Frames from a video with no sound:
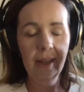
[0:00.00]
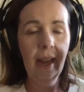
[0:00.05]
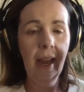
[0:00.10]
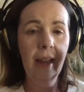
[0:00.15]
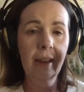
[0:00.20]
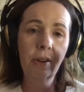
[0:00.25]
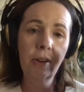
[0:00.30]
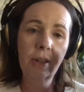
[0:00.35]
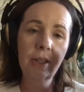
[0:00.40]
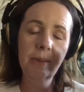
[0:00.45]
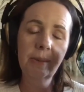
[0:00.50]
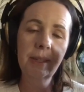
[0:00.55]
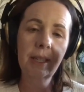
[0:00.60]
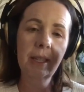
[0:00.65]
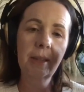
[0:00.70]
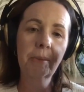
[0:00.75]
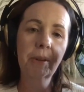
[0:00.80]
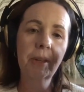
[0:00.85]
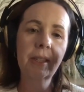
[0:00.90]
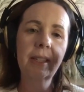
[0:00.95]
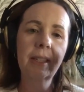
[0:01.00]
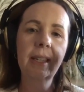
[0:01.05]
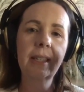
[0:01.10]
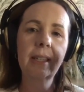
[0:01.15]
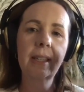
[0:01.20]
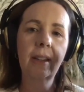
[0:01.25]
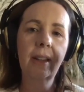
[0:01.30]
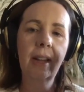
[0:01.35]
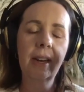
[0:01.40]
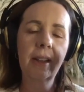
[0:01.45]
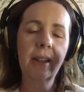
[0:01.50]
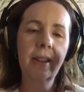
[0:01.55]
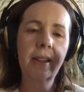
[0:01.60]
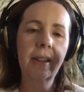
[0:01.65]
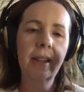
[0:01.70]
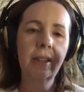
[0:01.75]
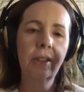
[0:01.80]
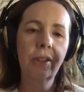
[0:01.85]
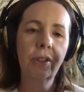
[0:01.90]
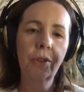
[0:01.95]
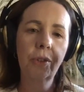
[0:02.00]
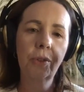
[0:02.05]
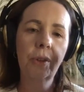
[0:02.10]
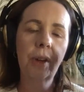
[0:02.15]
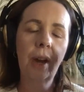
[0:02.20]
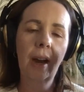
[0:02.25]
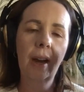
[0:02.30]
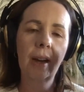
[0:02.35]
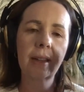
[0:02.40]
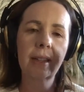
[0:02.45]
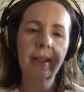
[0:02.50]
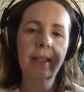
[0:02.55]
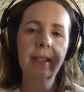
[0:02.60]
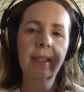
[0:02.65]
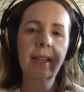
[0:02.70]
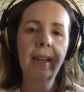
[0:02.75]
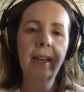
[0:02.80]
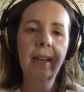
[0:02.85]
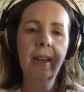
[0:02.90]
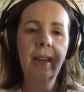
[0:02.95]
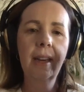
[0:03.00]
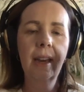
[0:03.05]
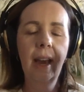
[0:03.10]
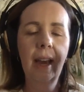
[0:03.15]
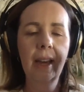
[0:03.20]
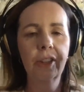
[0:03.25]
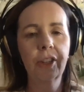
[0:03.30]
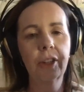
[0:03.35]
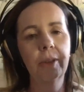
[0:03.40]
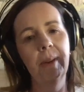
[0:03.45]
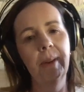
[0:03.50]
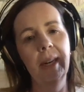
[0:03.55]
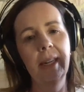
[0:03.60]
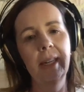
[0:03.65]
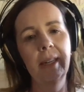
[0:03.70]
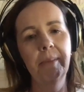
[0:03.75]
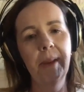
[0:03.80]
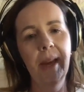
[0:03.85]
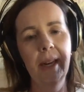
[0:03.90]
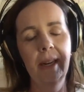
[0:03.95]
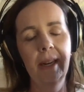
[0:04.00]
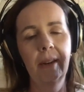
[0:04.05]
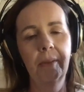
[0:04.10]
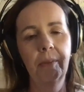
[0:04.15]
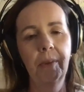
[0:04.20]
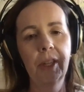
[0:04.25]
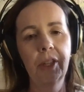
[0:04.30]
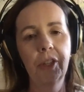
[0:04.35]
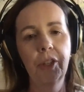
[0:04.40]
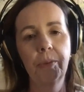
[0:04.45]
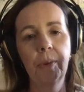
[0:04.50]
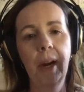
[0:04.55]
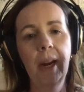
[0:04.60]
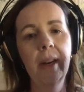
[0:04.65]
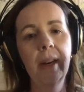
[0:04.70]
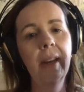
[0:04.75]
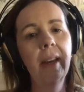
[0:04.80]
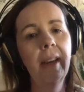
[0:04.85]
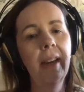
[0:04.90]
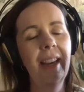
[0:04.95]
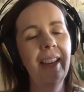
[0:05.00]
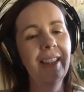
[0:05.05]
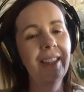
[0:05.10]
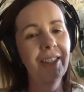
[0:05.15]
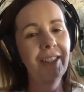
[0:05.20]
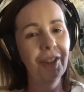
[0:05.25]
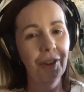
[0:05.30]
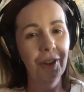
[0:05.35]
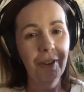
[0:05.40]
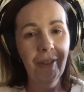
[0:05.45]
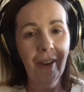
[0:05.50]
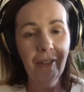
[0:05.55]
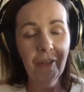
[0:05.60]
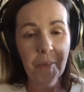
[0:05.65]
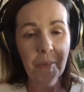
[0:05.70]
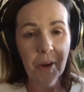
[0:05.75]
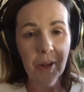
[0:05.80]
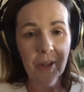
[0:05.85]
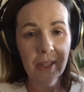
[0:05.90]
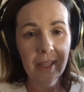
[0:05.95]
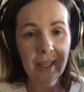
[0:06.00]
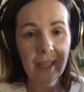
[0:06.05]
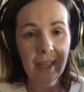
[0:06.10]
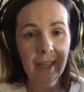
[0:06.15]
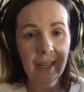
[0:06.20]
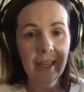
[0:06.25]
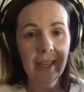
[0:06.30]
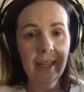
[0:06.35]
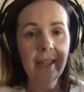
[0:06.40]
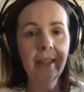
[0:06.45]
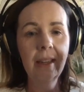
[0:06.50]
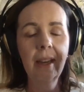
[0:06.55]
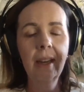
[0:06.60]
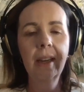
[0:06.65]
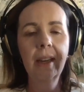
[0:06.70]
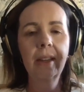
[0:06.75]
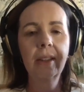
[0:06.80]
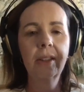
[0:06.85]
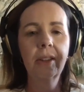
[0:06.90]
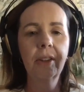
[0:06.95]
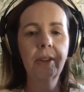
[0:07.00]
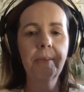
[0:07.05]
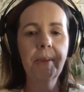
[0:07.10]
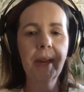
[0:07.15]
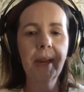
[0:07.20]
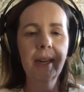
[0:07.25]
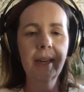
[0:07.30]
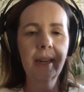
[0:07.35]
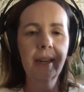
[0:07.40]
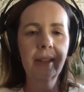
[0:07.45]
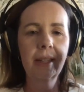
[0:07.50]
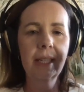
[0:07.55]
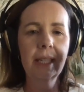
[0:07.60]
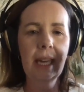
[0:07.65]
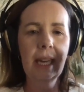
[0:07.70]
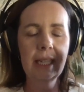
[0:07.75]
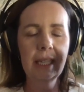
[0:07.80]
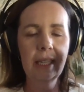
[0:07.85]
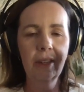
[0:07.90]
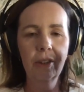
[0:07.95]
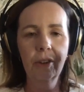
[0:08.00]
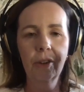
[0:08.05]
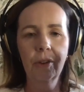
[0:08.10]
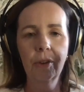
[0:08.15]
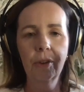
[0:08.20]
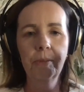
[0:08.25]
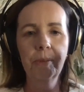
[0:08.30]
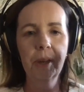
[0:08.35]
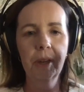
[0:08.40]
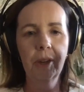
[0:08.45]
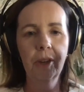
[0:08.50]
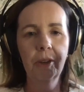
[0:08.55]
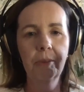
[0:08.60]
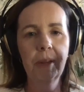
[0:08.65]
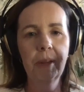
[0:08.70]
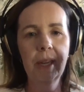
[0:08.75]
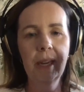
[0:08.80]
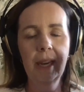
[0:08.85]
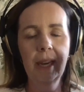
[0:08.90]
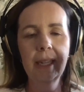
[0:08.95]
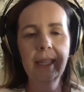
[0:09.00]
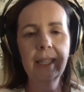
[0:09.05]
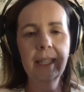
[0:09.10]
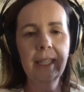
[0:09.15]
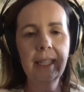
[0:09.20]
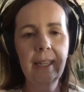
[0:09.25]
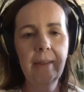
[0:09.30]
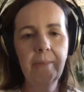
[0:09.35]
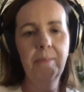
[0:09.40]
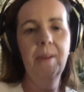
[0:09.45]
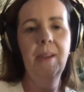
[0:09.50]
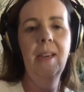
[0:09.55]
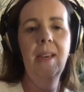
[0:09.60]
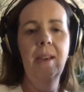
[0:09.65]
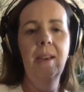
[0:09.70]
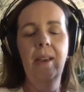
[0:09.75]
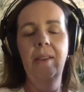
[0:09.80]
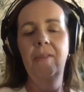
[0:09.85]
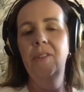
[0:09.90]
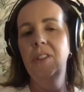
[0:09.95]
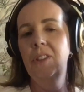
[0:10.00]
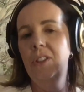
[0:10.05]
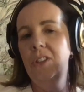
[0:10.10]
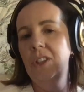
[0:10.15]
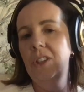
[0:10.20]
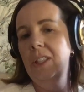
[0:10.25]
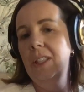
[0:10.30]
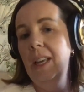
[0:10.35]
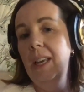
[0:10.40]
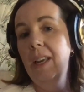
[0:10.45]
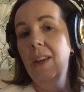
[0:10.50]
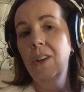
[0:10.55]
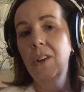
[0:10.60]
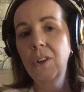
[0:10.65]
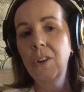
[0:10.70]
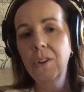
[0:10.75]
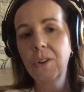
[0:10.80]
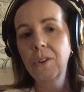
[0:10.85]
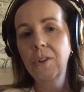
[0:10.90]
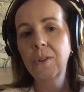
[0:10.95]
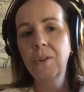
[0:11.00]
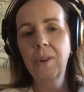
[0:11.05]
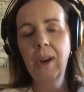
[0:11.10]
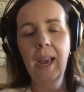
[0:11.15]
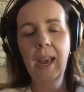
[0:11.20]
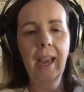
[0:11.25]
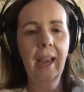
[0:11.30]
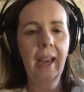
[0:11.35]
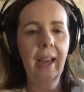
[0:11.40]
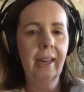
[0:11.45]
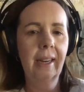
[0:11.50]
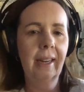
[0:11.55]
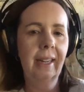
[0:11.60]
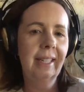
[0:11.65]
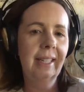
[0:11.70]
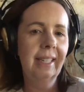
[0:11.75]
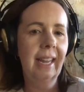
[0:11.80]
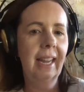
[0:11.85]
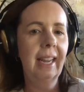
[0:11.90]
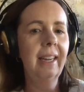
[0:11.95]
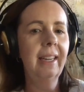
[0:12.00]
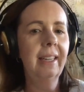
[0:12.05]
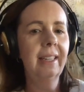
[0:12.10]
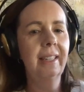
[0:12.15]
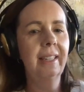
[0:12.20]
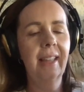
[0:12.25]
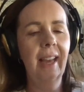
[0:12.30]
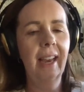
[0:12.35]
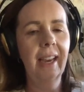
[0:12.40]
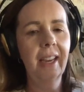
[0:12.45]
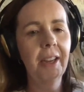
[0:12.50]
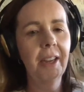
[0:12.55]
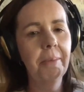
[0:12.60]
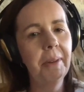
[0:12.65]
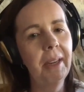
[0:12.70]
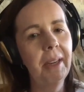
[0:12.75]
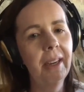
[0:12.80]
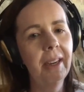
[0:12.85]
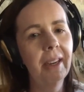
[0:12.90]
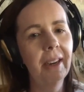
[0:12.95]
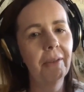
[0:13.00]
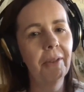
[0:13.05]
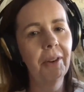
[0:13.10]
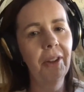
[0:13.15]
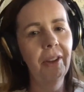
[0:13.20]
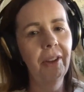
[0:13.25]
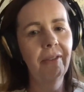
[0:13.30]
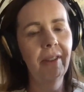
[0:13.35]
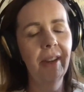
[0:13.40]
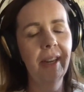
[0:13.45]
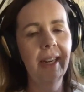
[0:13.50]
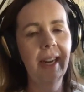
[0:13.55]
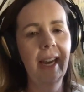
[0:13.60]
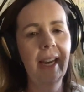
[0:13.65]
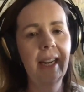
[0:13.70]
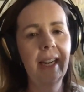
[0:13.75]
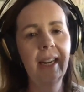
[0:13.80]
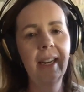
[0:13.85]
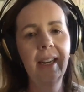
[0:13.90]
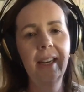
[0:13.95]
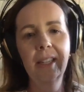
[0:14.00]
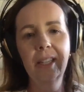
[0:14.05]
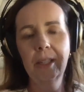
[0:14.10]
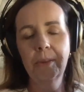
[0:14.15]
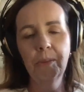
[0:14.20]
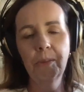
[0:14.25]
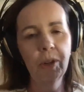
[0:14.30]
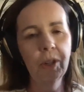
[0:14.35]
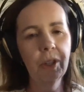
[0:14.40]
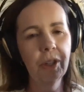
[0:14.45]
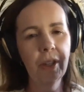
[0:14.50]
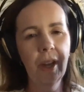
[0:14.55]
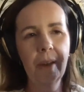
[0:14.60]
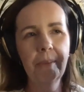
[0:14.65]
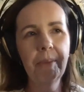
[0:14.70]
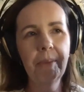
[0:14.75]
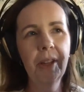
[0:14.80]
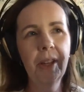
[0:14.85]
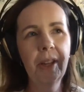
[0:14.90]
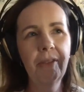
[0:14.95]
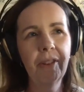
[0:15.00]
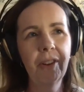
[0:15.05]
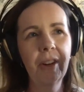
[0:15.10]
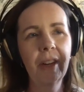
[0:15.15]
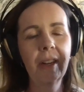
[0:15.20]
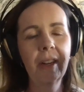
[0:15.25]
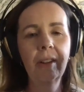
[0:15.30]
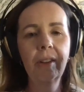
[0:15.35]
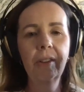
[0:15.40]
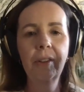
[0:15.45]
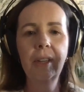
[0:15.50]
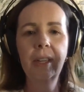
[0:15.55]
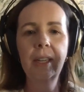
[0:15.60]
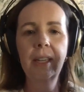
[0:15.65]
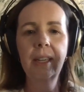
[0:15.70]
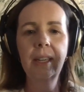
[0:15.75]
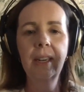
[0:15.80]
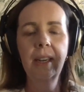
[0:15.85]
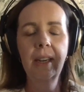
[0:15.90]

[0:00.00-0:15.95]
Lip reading: Christmas at the Princess, a lot of the things do cost extra money depending on what you want. It is $35 a person to get in, so depending on the size of your group, it could be kind of steep. If it's just like you and a date, that could be a really fun night. S'mores, I believe, are included.